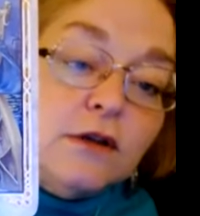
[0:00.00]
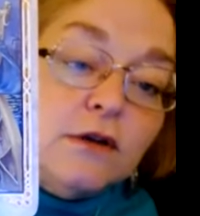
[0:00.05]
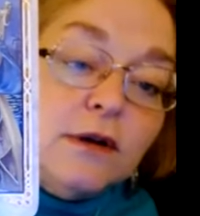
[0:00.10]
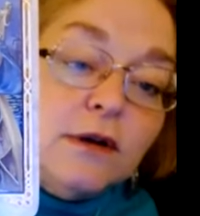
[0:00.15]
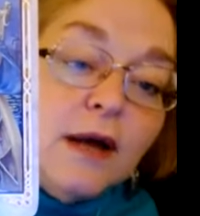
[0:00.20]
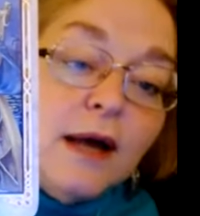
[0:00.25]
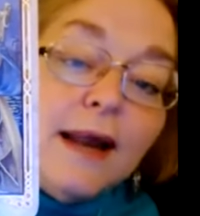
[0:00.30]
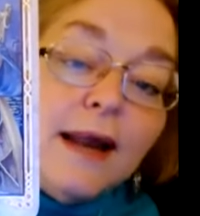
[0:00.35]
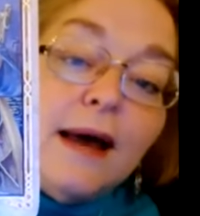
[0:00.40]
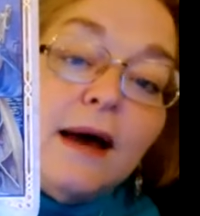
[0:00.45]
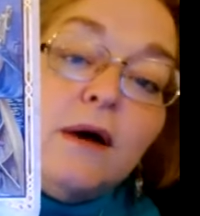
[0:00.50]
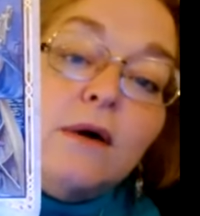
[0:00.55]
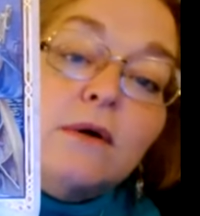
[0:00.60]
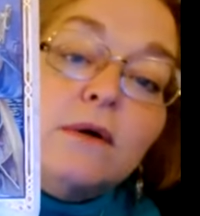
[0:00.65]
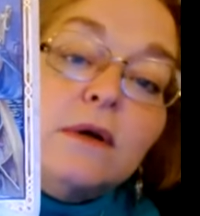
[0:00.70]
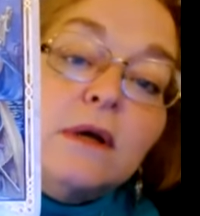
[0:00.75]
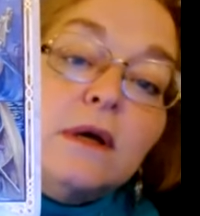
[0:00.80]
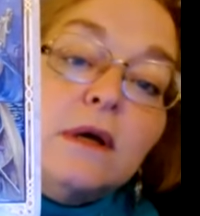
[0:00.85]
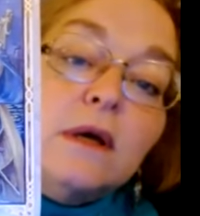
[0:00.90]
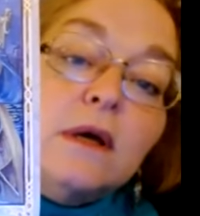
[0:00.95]
They're not
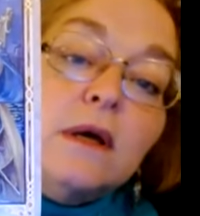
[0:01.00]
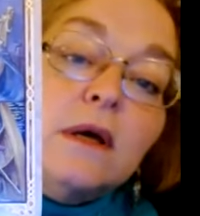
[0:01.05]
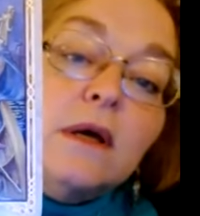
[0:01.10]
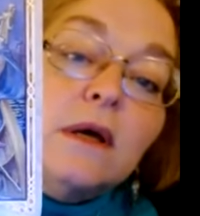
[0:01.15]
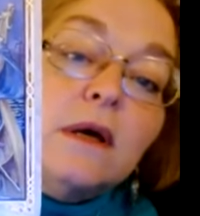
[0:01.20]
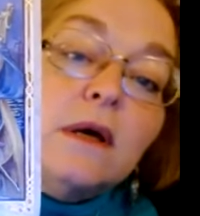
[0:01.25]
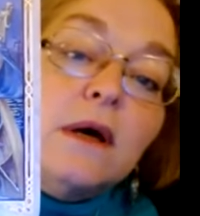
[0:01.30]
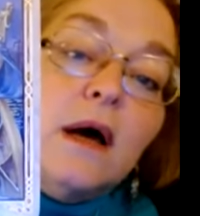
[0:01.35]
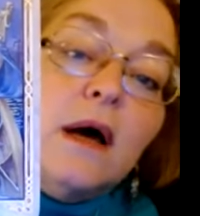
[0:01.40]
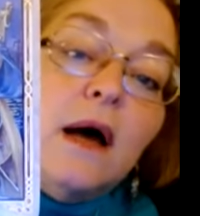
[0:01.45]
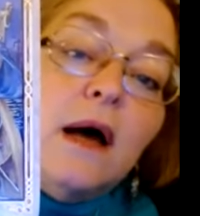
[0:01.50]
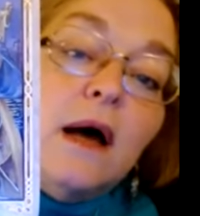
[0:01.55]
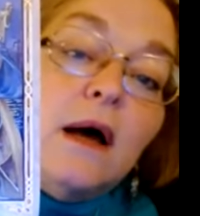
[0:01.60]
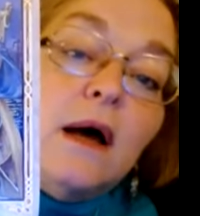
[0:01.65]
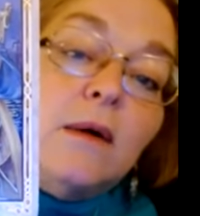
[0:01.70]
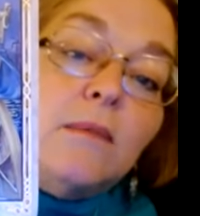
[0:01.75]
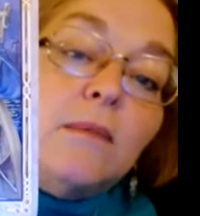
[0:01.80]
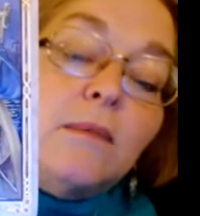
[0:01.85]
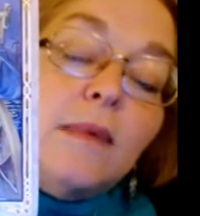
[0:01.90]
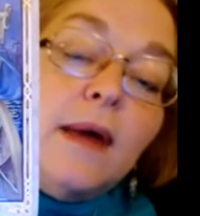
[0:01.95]
out,
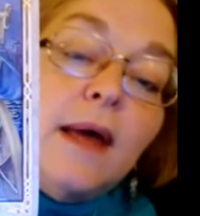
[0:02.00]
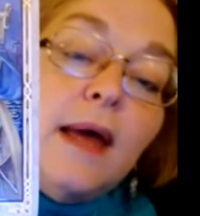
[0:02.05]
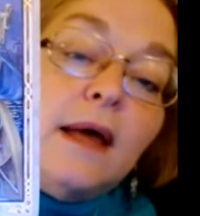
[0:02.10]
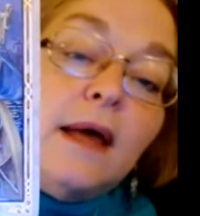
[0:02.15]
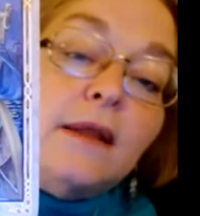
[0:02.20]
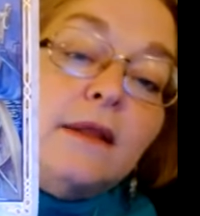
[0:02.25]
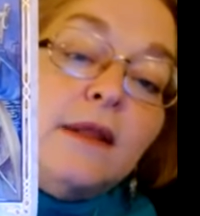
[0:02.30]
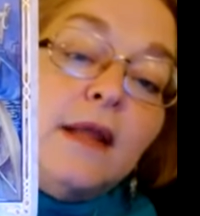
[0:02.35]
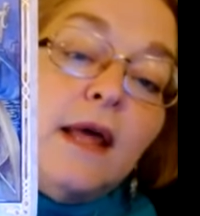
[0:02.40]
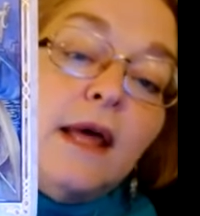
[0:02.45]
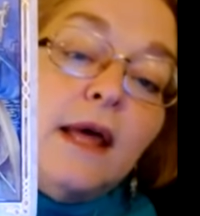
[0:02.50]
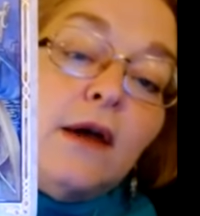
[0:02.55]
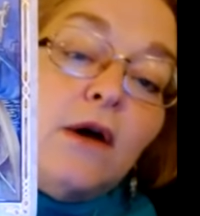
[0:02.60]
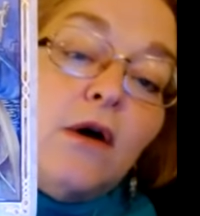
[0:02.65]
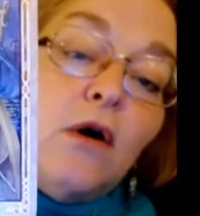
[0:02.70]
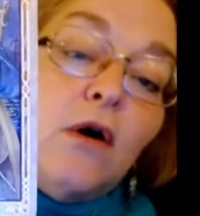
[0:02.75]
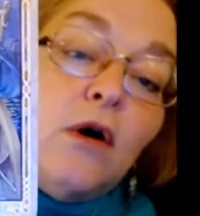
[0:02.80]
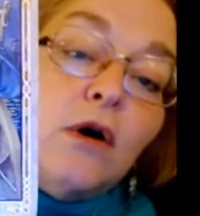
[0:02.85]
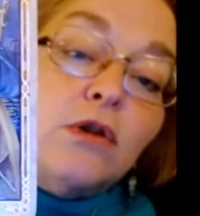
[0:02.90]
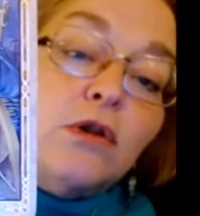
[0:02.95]
and they
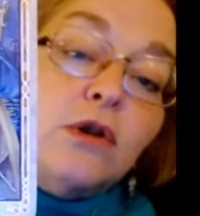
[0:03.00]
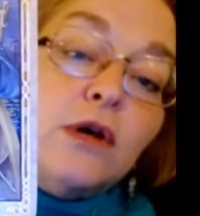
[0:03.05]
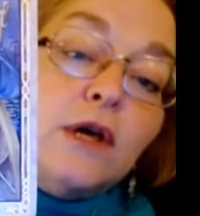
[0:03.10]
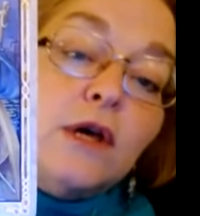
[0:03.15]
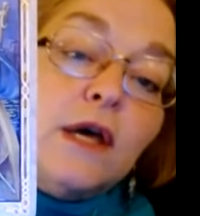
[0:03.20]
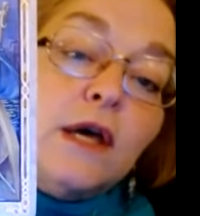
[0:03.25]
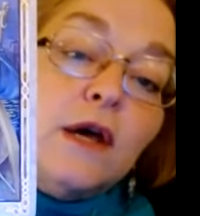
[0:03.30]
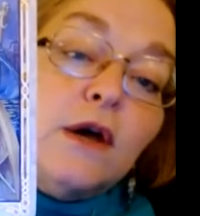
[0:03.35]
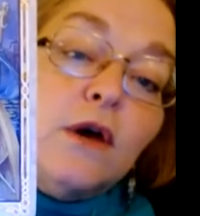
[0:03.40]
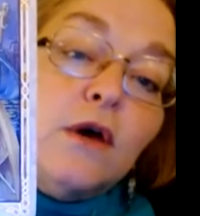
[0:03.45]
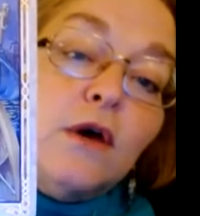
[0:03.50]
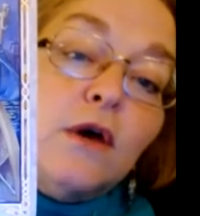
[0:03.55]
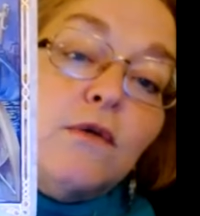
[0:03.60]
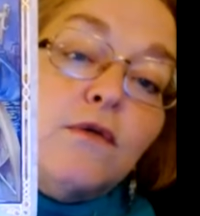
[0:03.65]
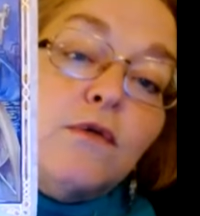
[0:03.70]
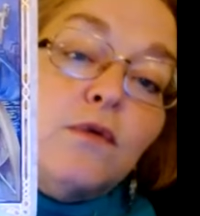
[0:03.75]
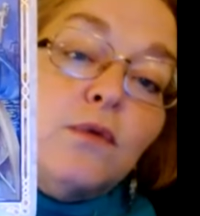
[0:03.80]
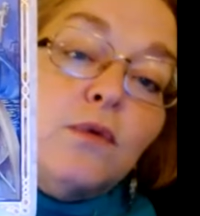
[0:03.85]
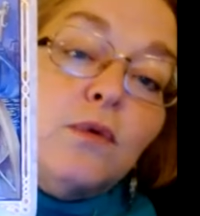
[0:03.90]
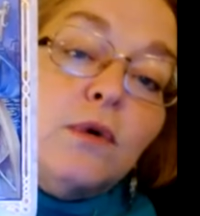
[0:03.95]
are looking
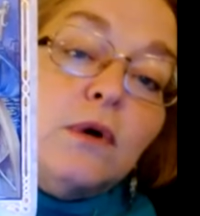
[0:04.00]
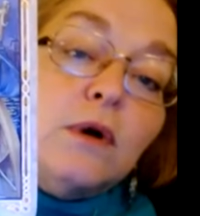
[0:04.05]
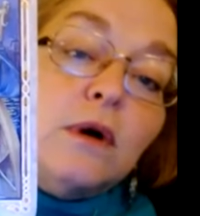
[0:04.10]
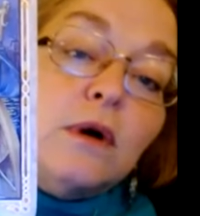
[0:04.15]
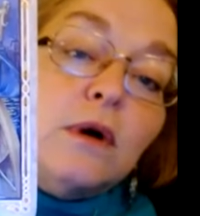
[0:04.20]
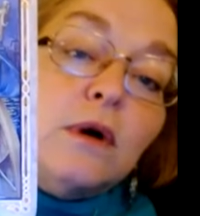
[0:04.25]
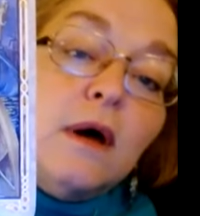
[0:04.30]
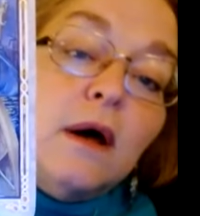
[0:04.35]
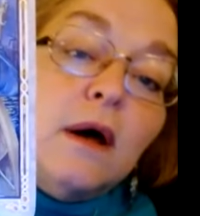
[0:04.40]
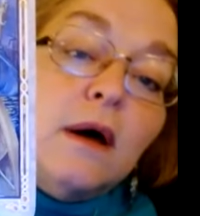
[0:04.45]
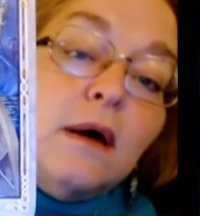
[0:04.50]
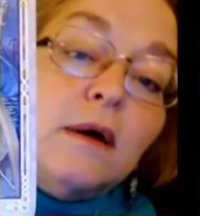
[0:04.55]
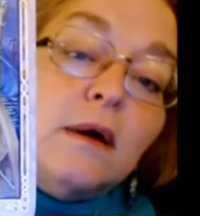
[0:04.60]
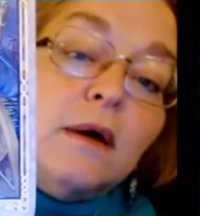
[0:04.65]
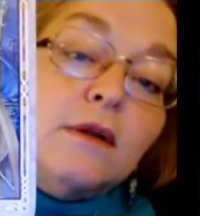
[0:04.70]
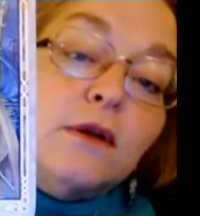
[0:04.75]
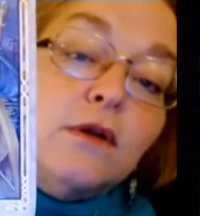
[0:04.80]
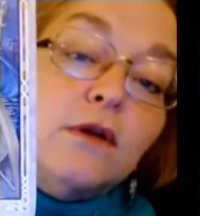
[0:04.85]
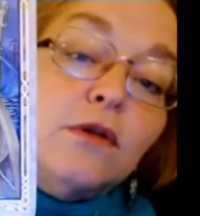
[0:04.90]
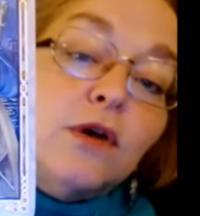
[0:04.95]
for
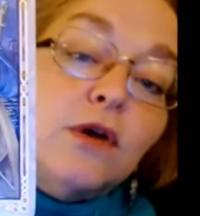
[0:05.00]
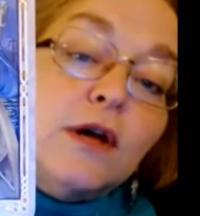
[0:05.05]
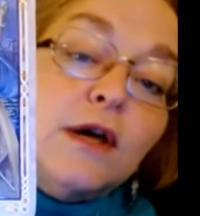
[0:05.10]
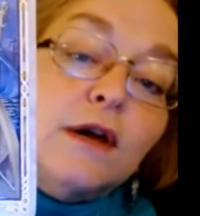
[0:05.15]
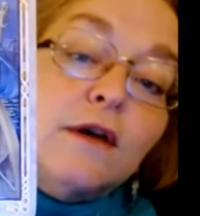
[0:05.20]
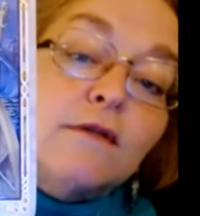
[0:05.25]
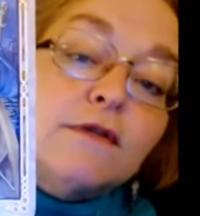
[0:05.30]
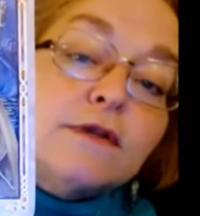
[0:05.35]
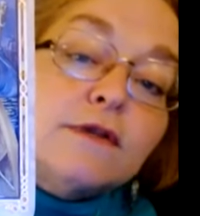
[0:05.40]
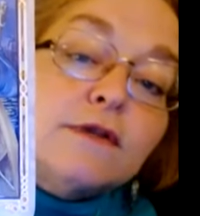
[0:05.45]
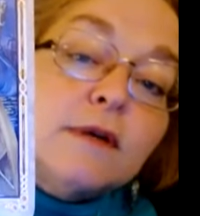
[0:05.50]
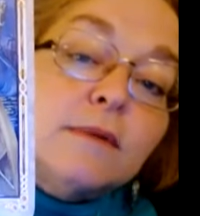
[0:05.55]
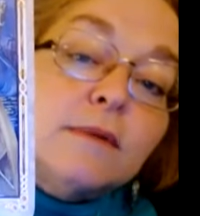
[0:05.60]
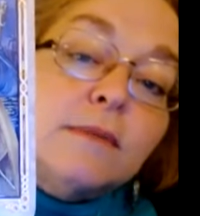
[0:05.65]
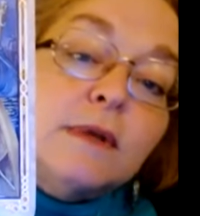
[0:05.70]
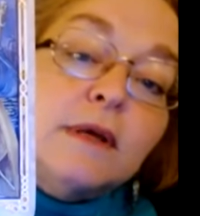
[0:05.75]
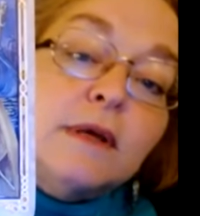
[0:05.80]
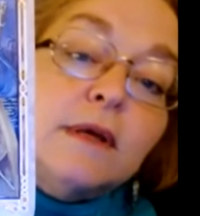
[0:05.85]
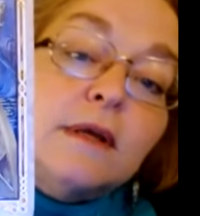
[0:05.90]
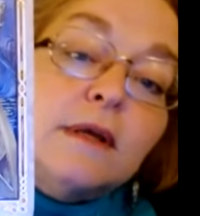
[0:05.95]
something.
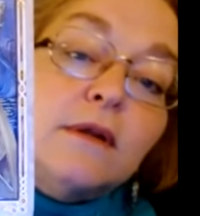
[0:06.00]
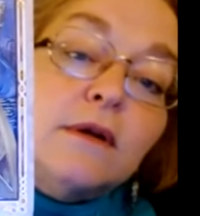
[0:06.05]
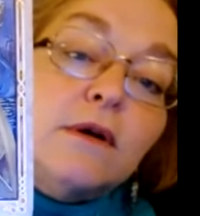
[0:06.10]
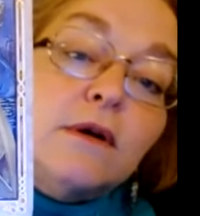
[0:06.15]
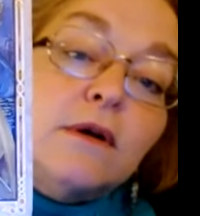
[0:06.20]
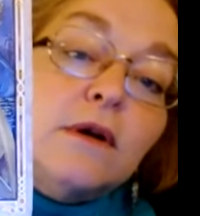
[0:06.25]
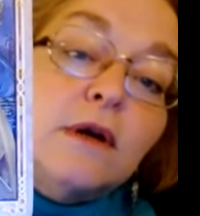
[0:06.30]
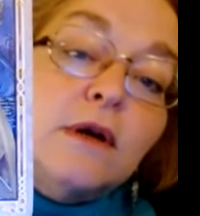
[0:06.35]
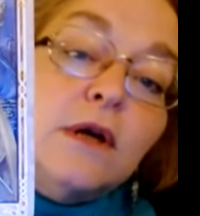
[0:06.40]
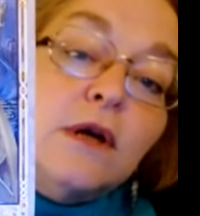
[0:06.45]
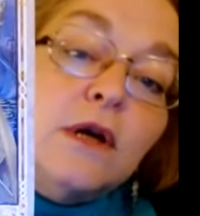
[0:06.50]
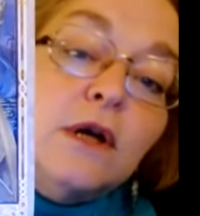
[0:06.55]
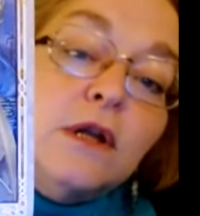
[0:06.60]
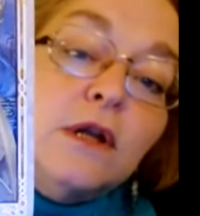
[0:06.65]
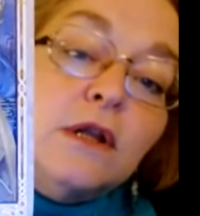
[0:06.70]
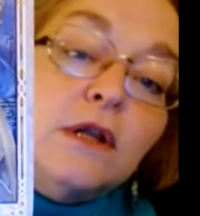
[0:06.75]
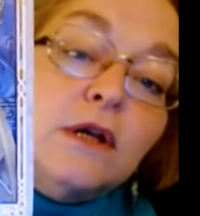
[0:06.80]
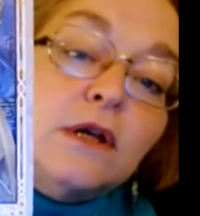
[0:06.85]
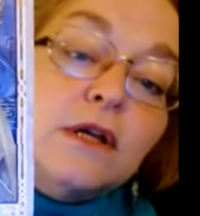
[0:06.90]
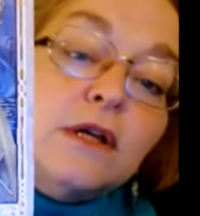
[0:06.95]
They're
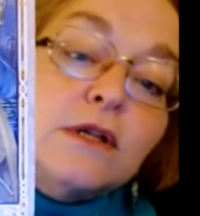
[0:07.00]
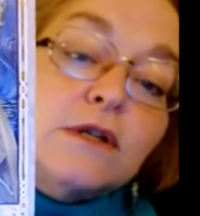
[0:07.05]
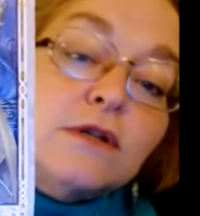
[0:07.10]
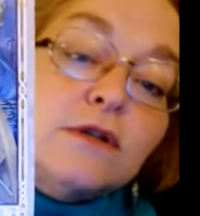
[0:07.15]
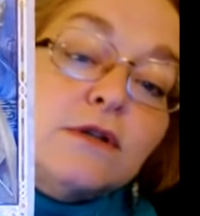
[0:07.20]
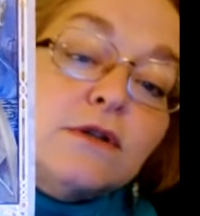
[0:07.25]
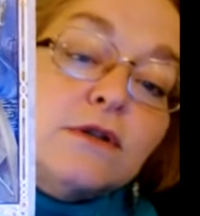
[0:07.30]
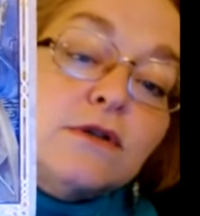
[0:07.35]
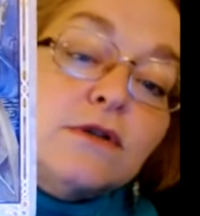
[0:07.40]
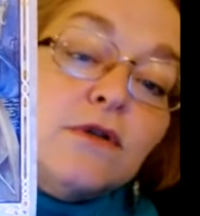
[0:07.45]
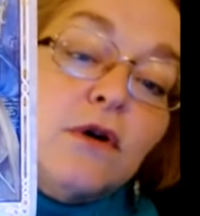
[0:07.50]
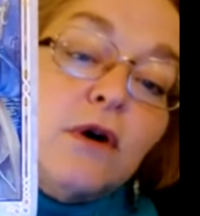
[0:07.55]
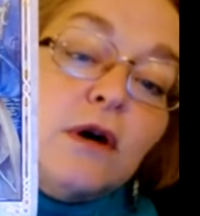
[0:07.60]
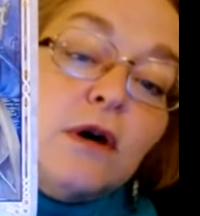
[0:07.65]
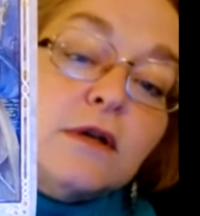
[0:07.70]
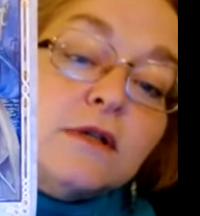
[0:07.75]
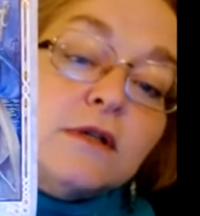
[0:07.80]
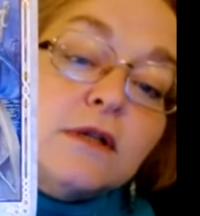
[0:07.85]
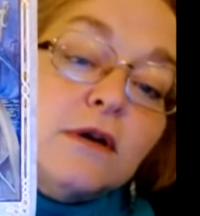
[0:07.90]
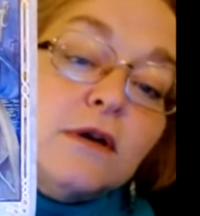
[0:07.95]
looking to the
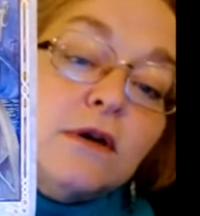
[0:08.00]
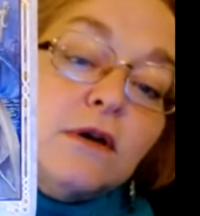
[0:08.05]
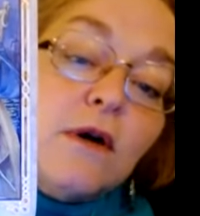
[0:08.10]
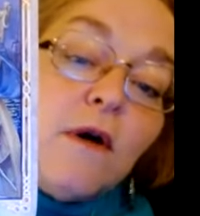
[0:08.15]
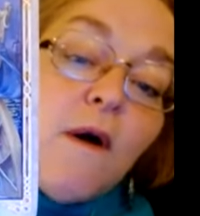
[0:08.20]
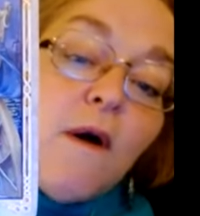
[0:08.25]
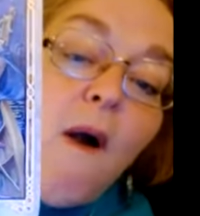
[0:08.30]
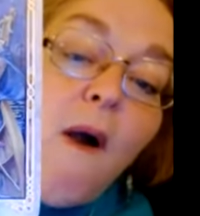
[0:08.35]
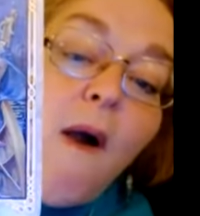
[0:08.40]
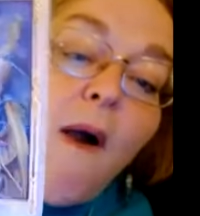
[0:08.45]
stars here.